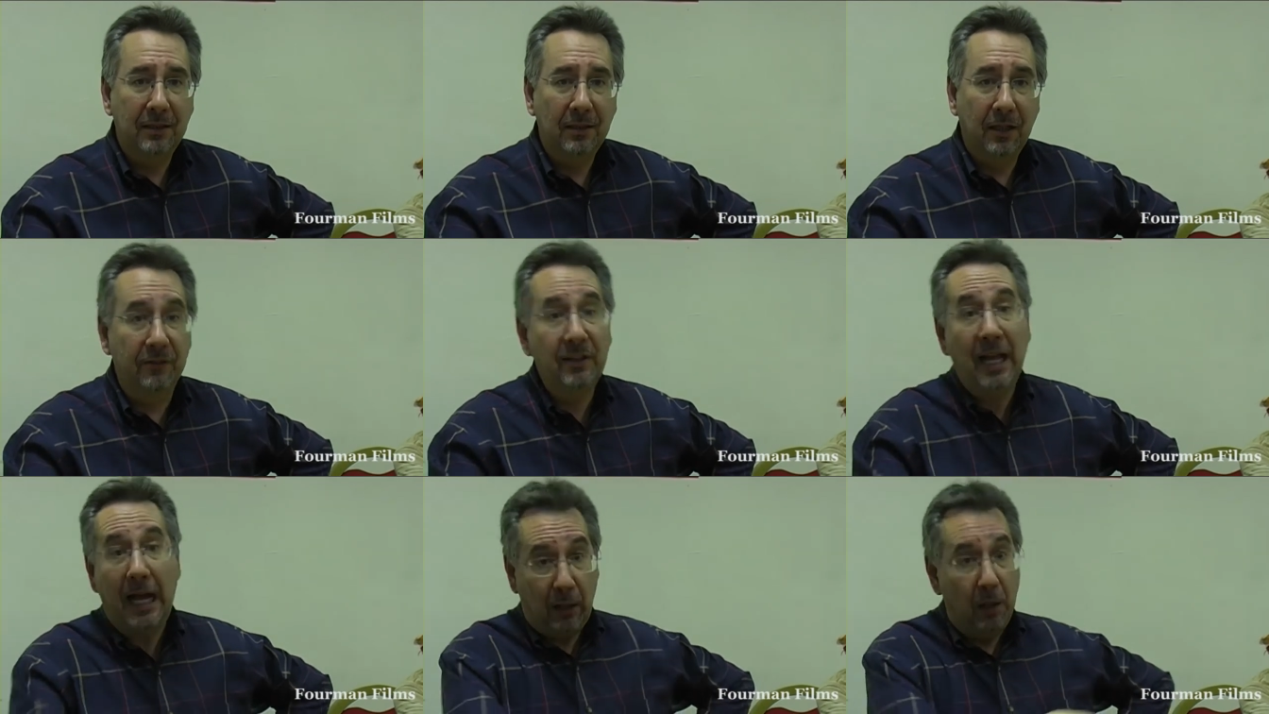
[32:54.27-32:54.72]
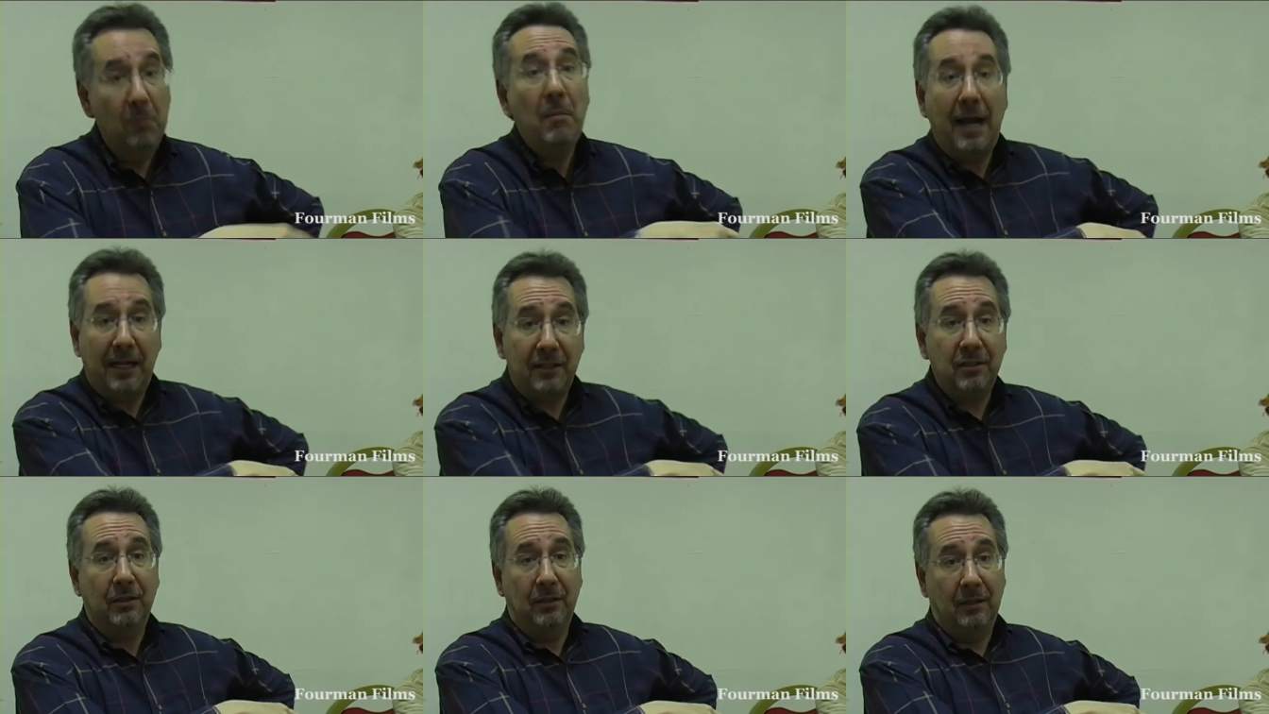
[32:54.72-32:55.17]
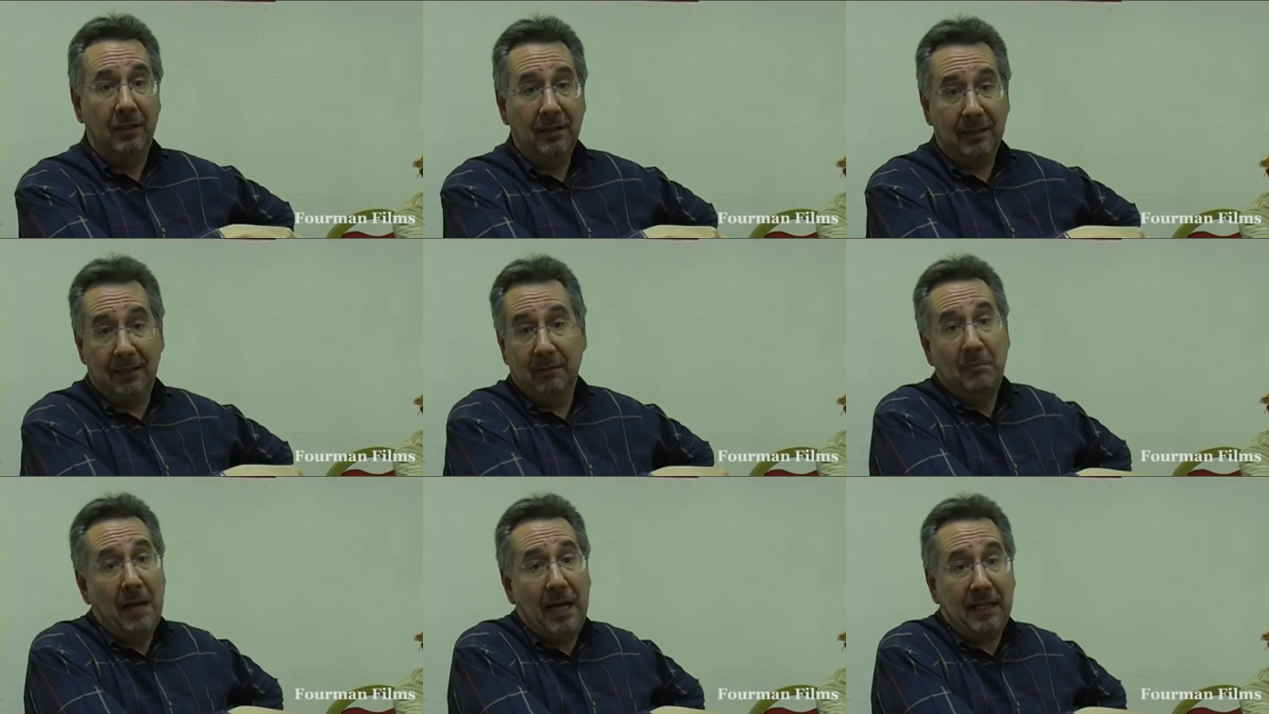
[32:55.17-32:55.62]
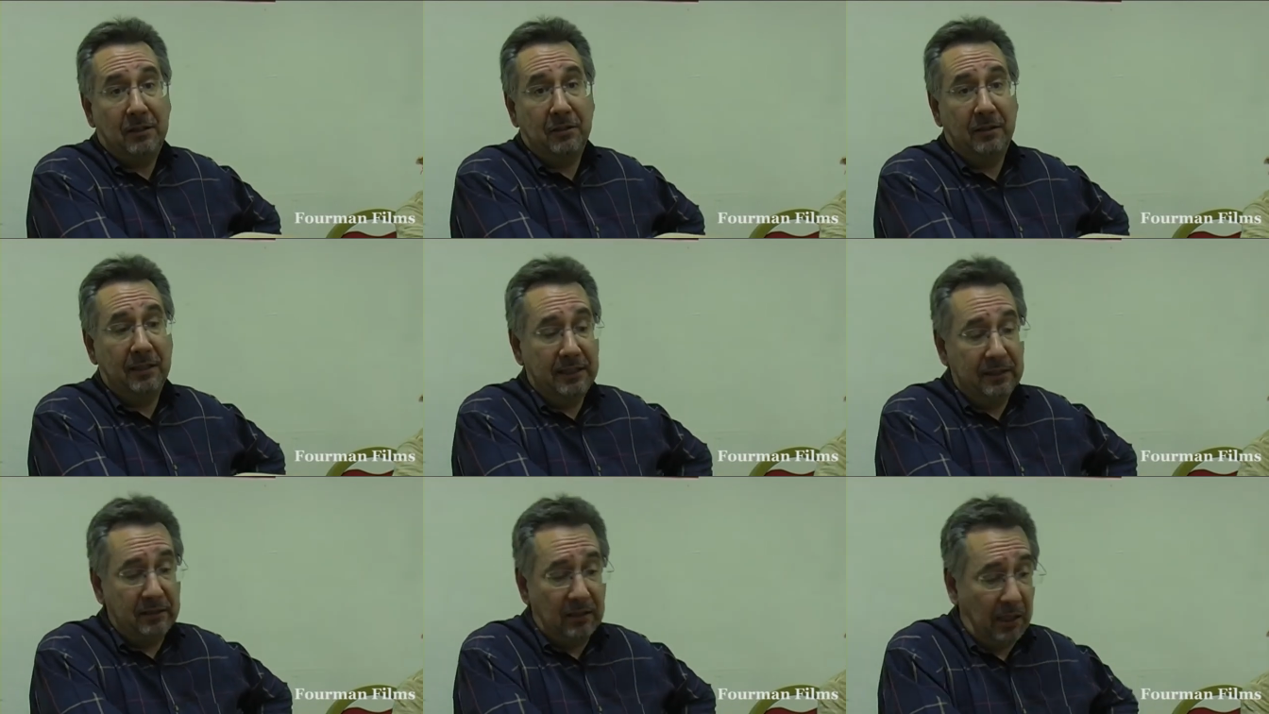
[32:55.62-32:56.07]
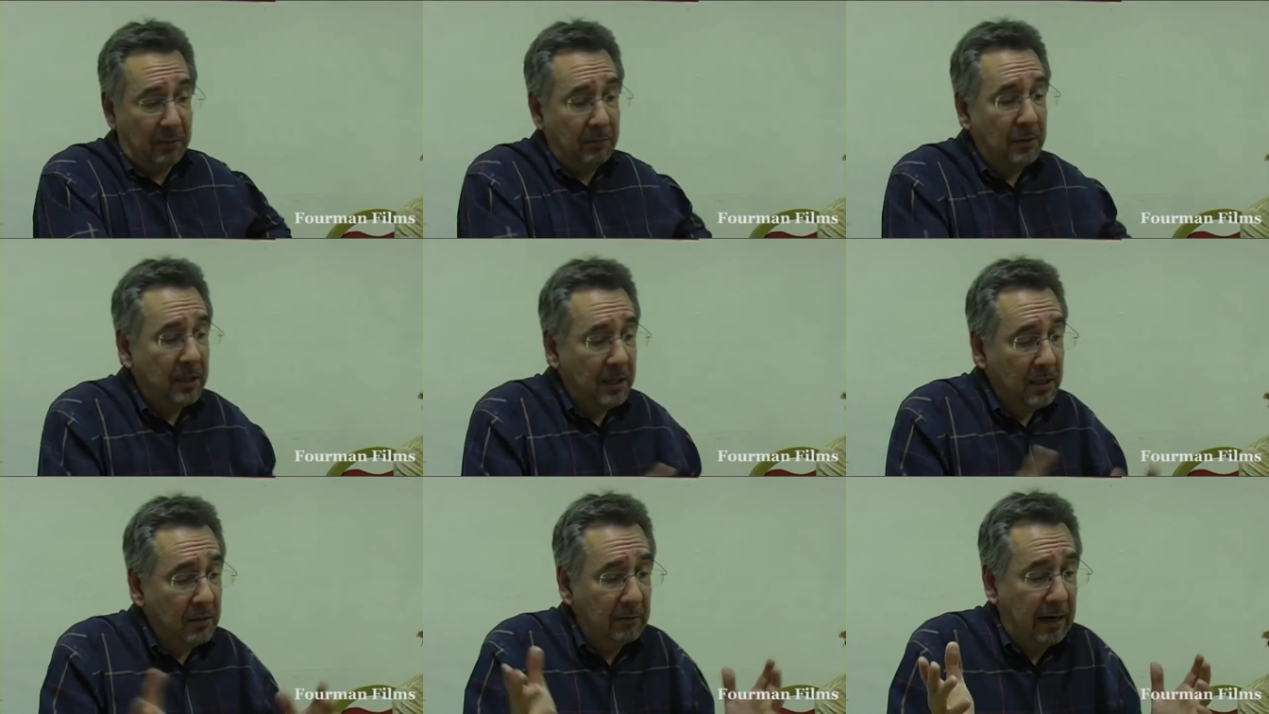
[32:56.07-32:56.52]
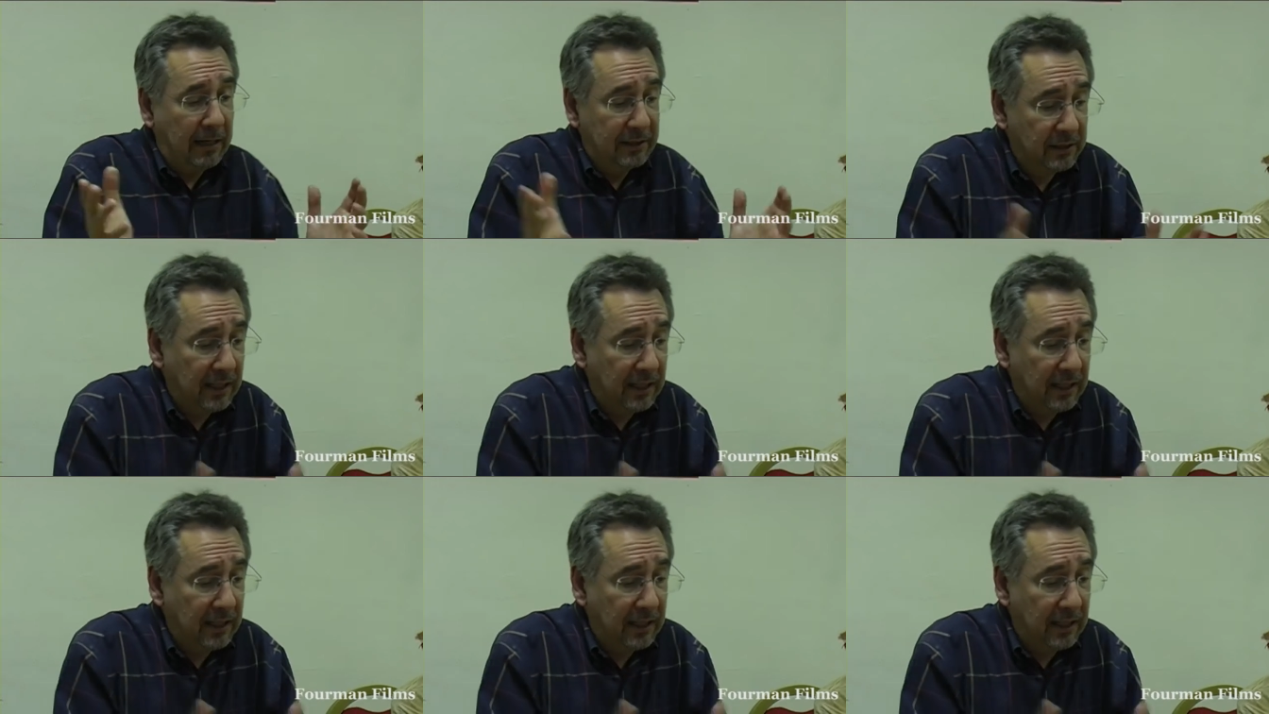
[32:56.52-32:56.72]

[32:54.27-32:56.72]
And that will matter, can matter this time around.